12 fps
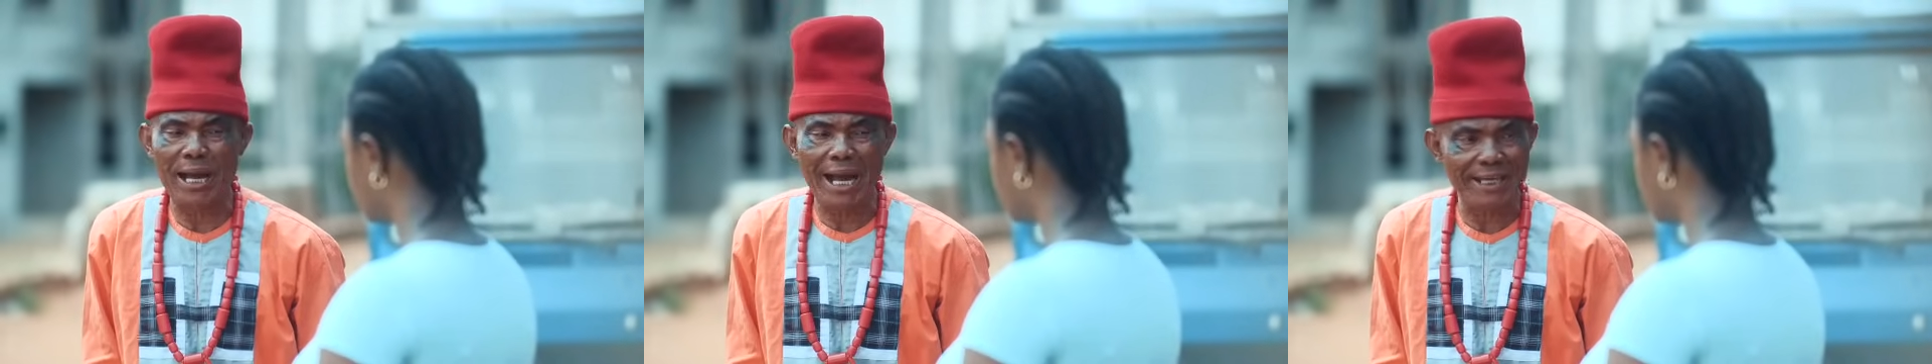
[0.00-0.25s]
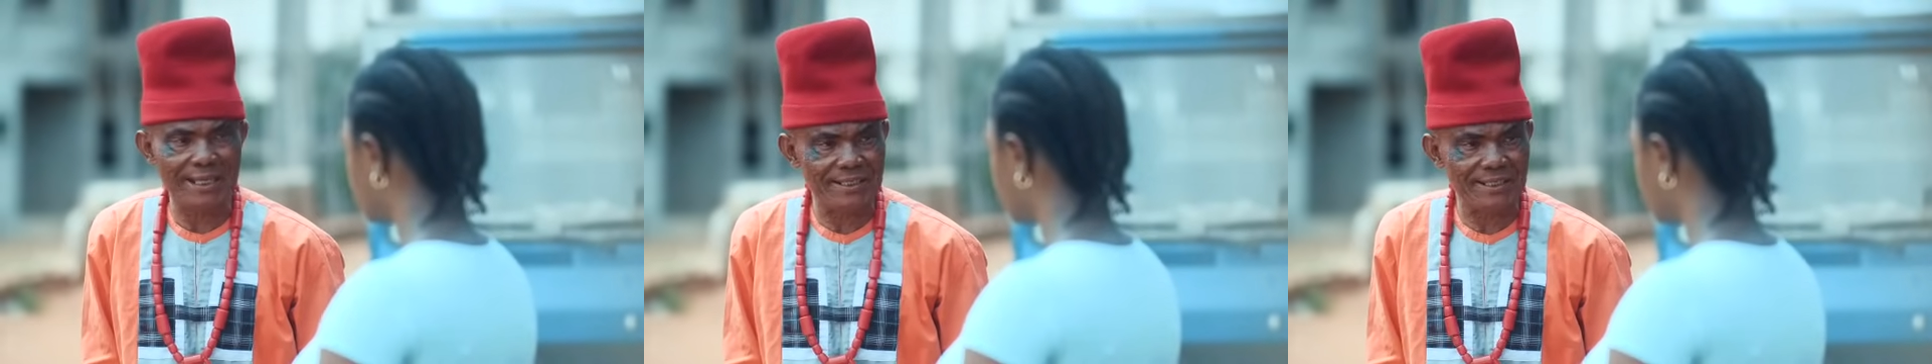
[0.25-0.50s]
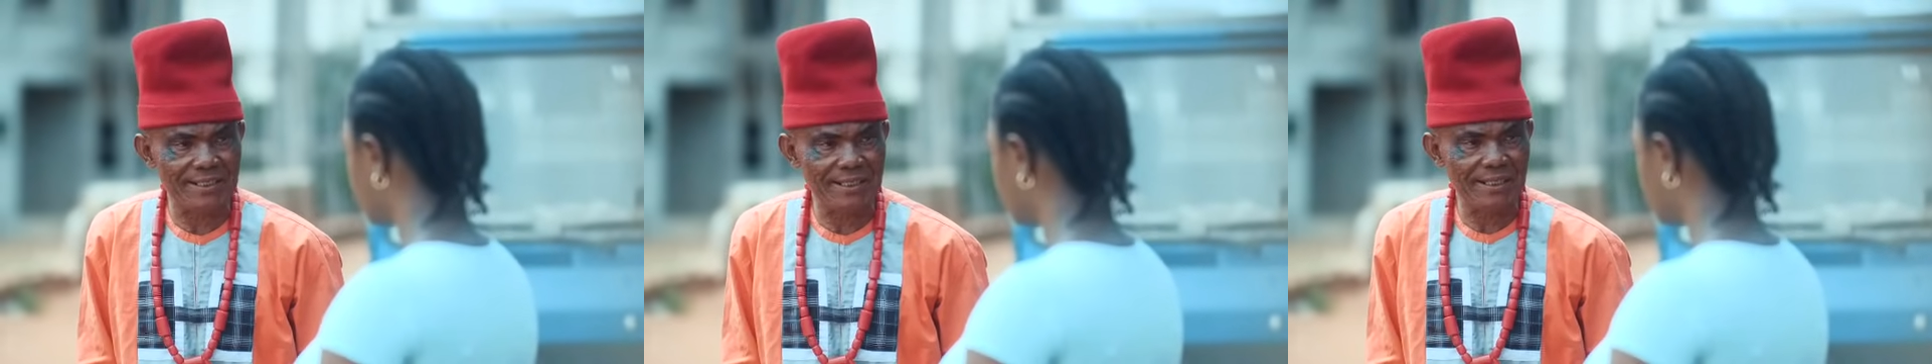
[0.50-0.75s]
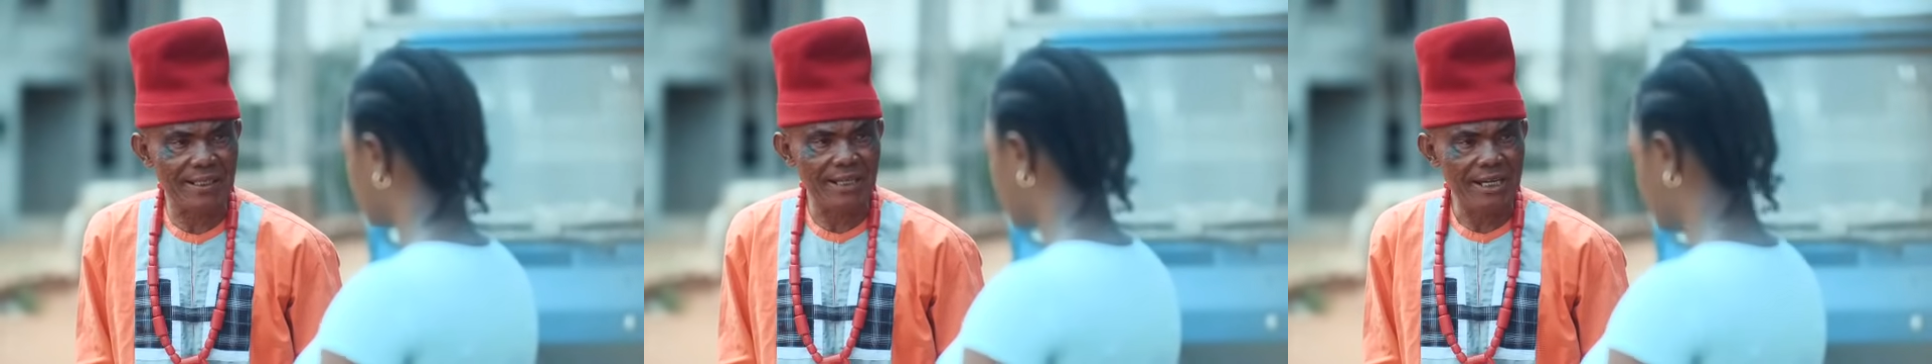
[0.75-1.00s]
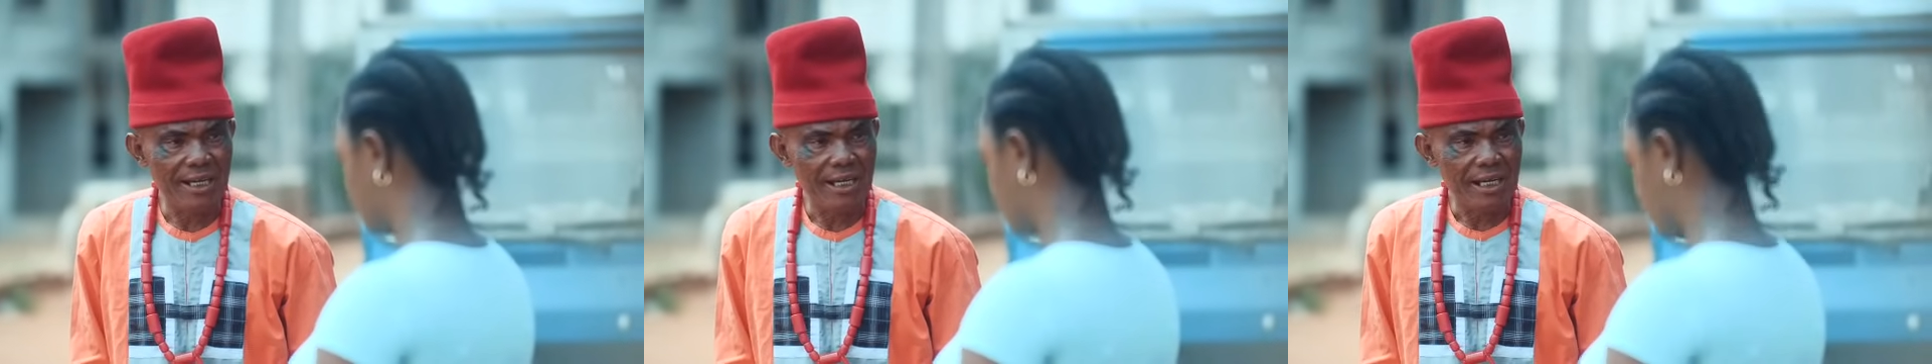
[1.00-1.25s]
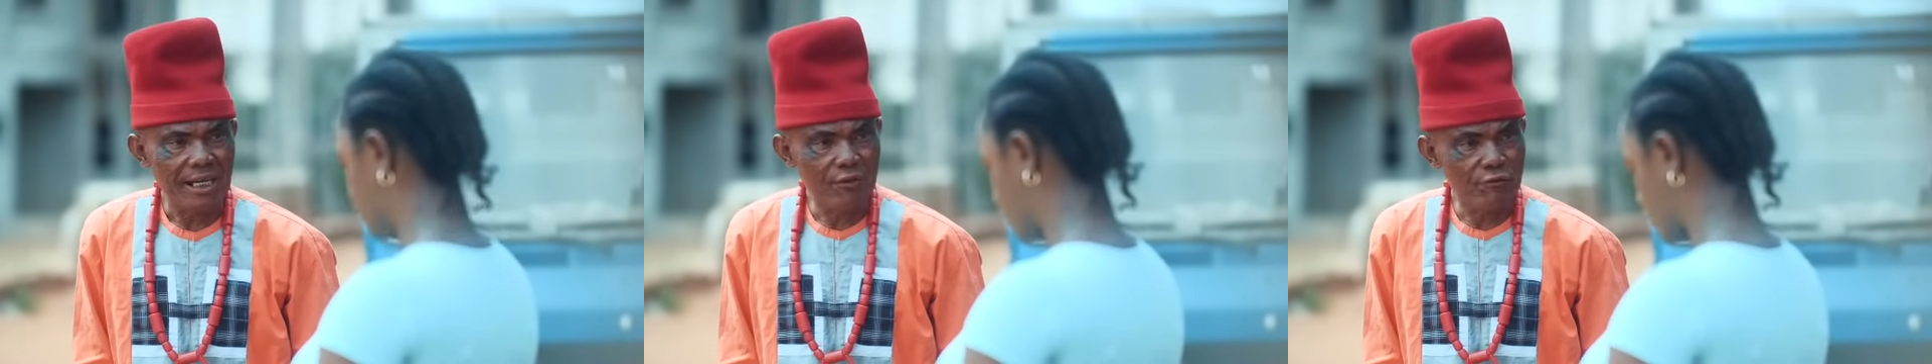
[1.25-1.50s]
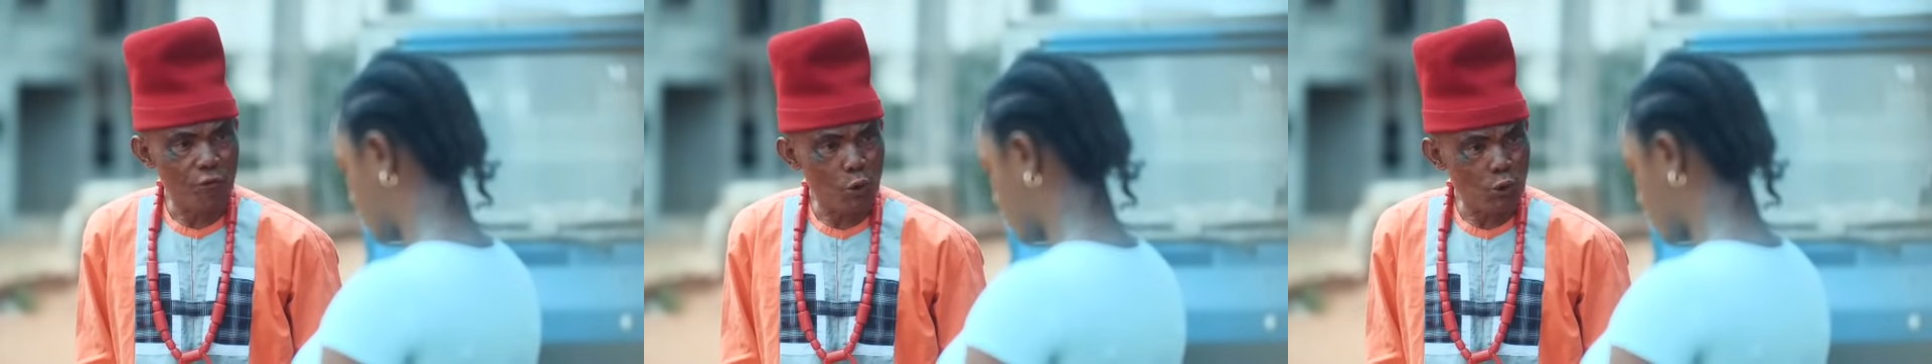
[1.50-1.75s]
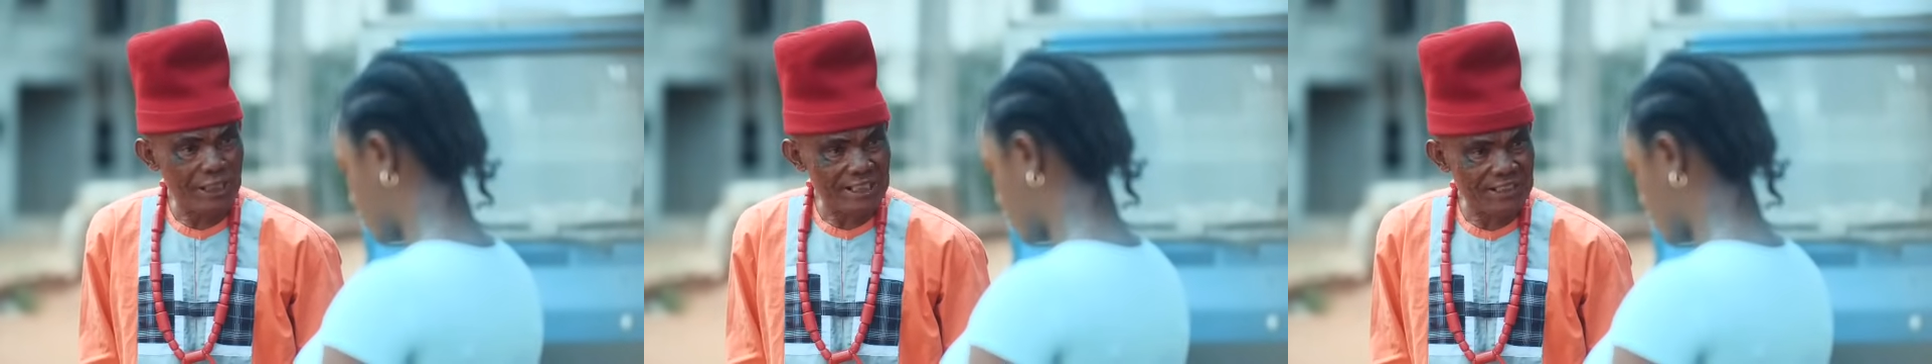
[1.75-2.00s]
palace in
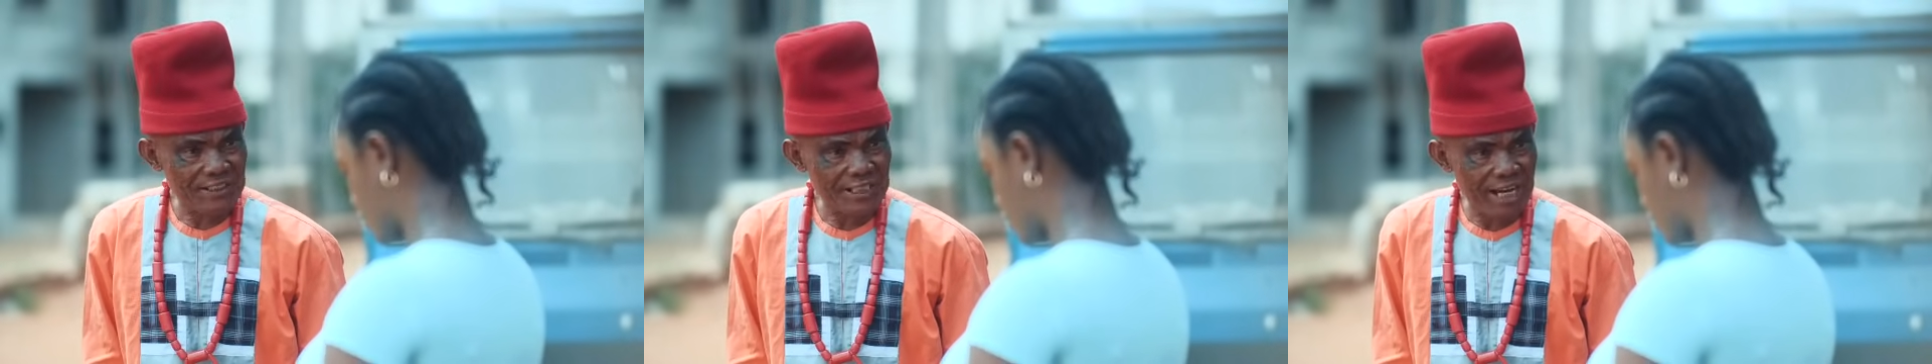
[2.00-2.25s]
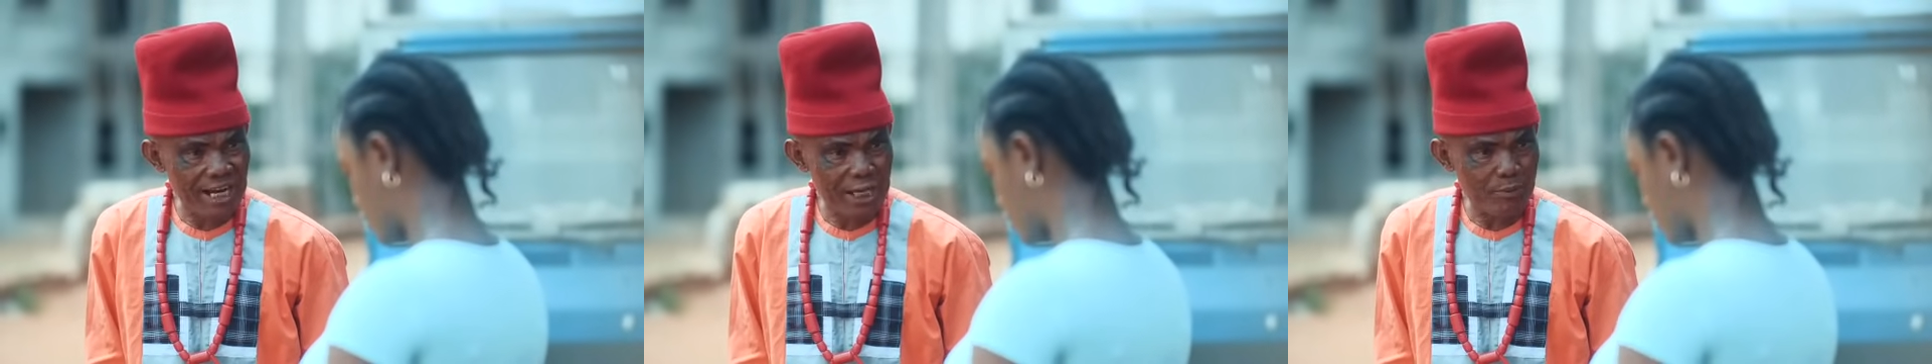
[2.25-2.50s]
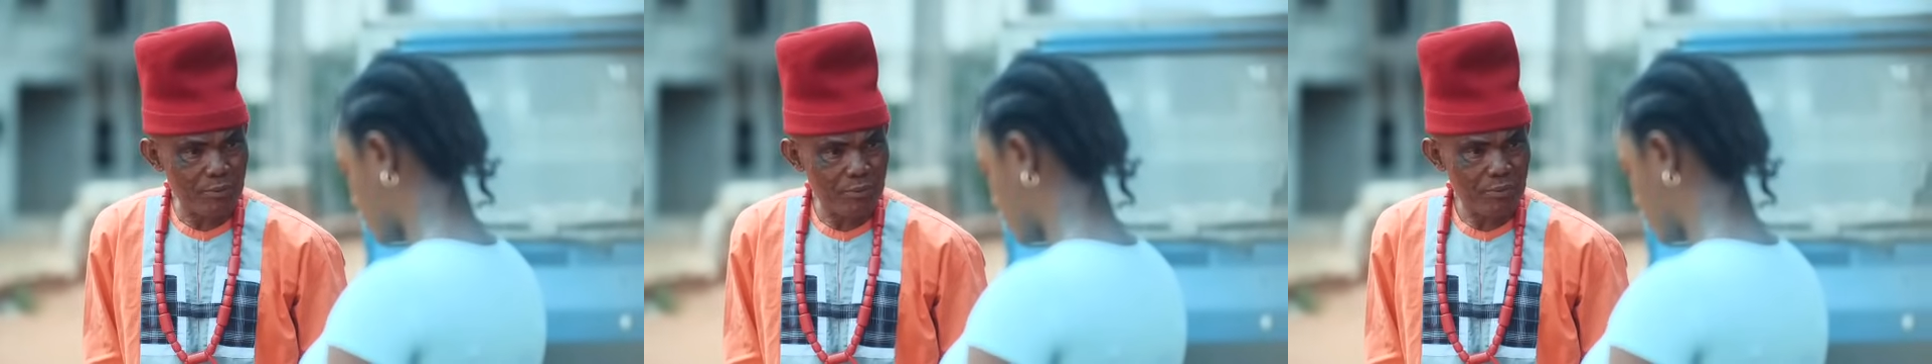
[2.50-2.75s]
4 days' time.